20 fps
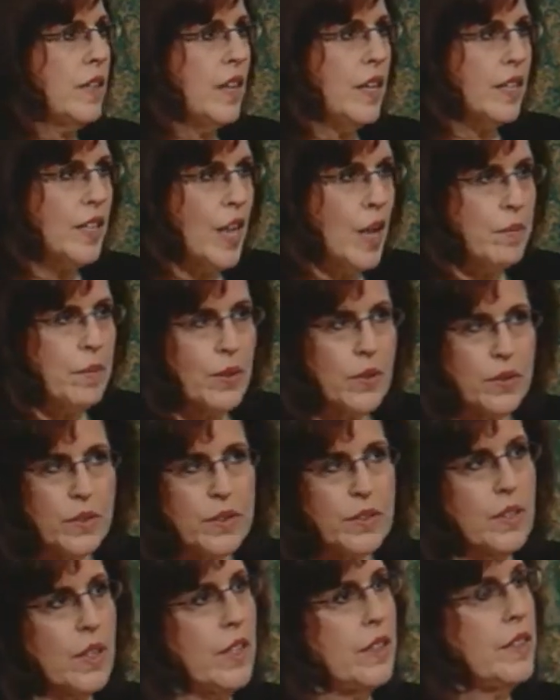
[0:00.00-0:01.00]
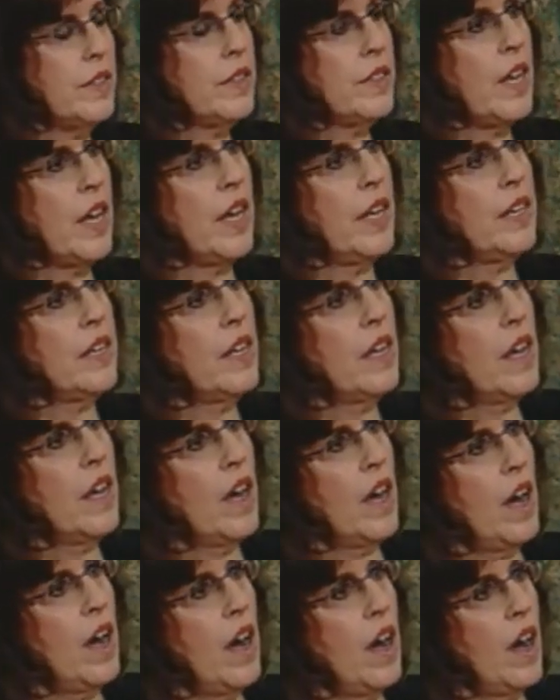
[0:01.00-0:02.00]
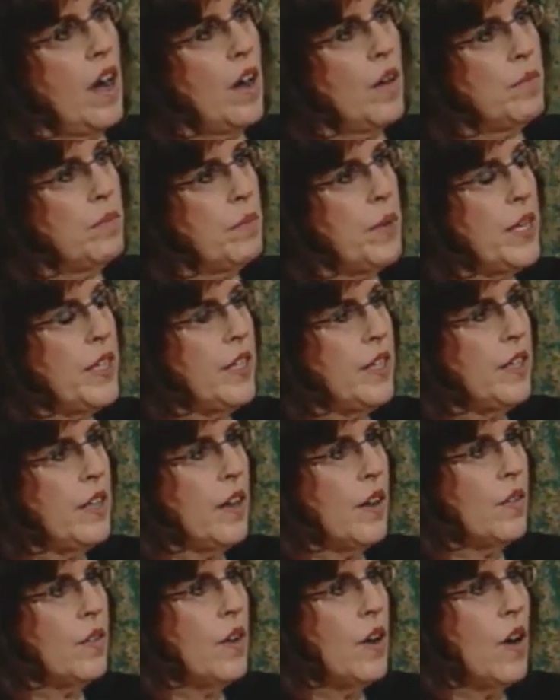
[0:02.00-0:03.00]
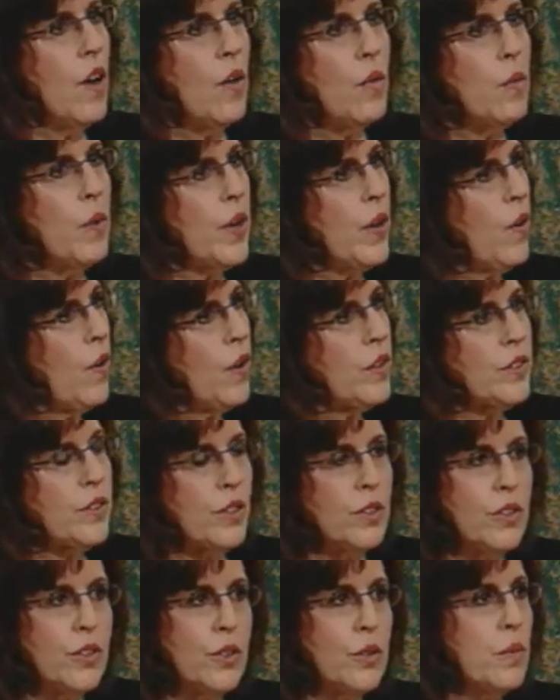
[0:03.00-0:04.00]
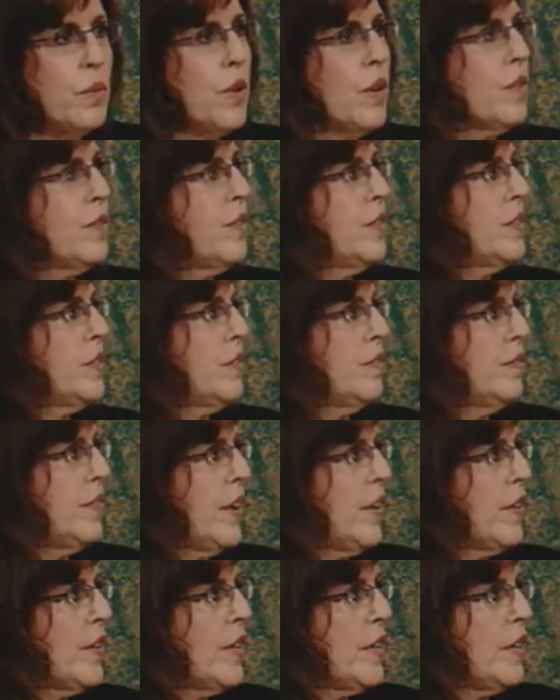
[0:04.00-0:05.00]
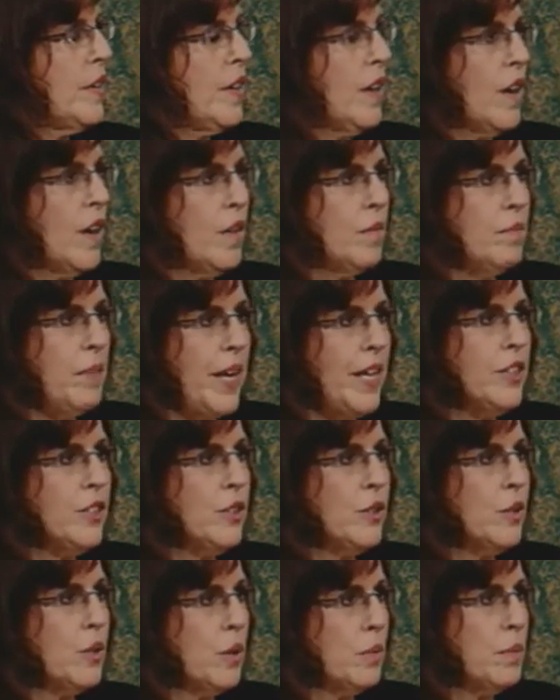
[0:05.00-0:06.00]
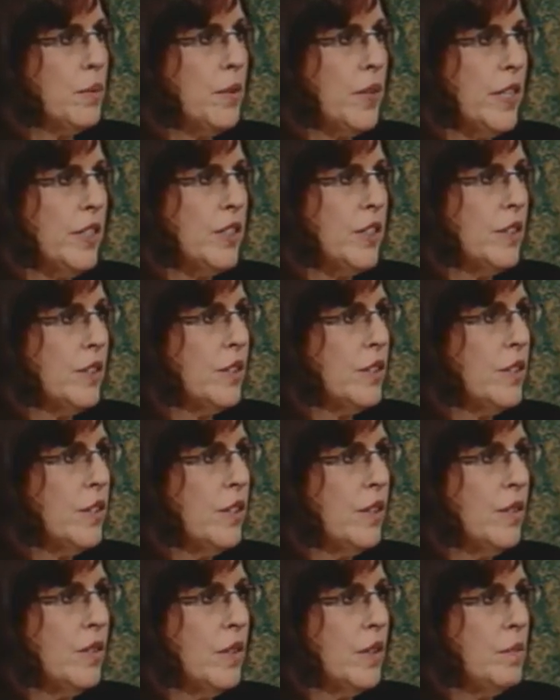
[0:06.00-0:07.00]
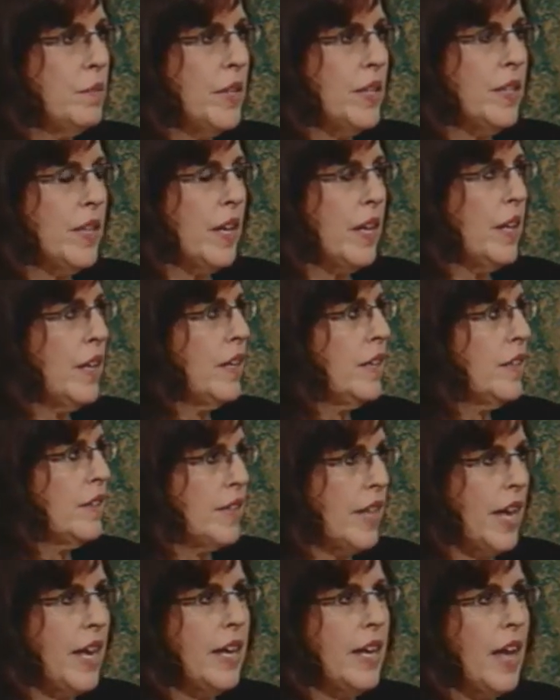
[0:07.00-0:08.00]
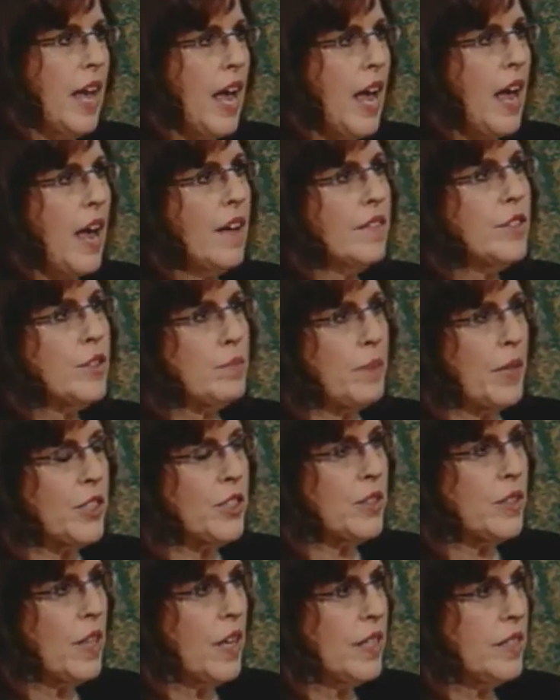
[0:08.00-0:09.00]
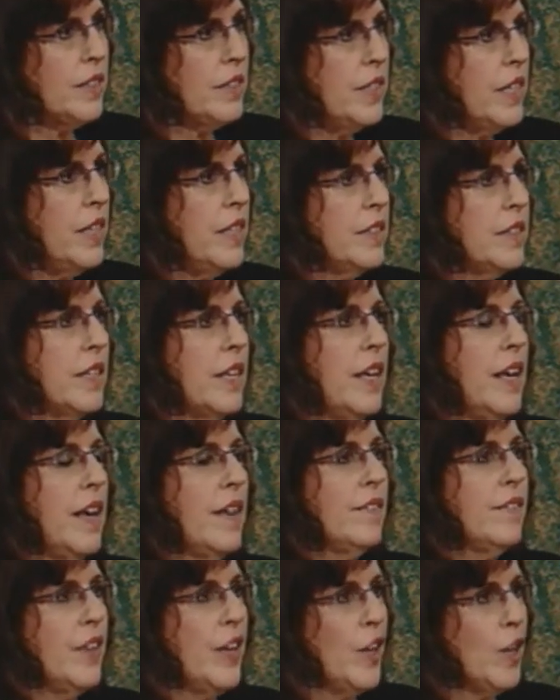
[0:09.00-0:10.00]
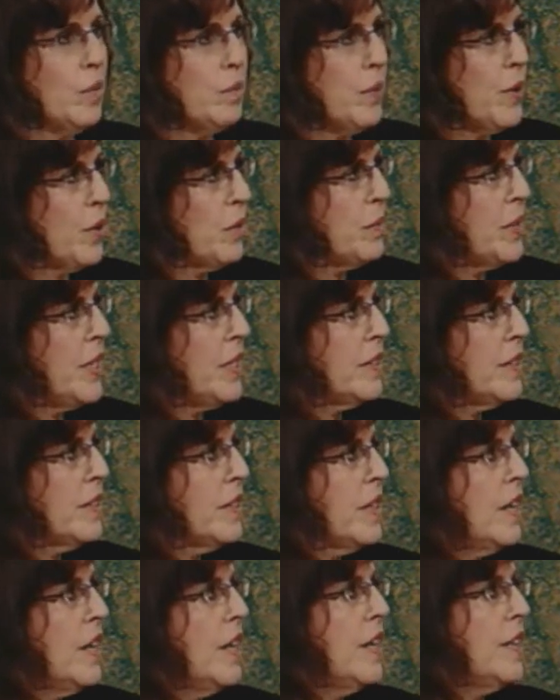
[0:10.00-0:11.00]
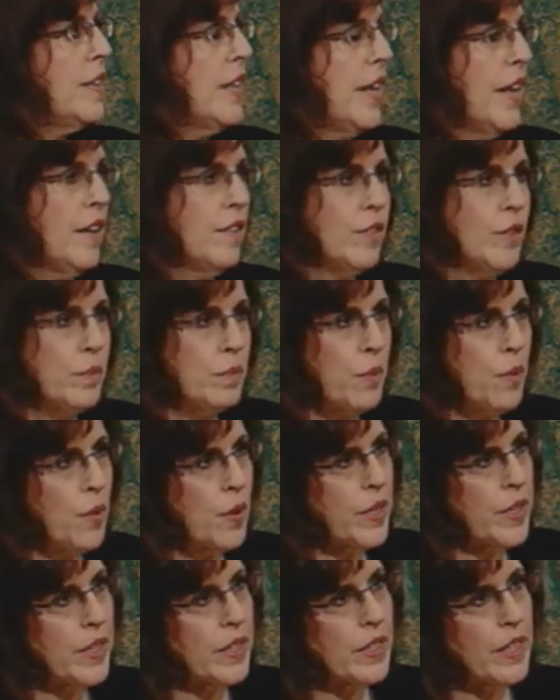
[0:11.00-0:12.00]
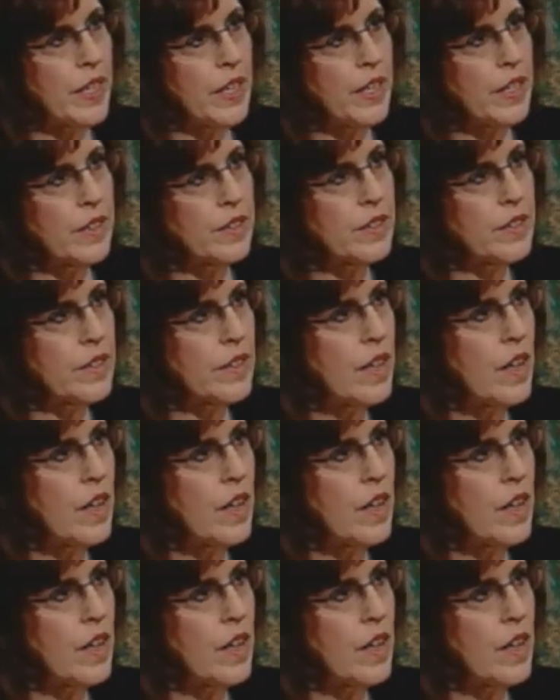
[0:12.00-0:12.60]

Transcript: chemicals on site. But we also do work for some very major corporations too. I mean, they have specialized needs. They have air permits, they have reporting needs.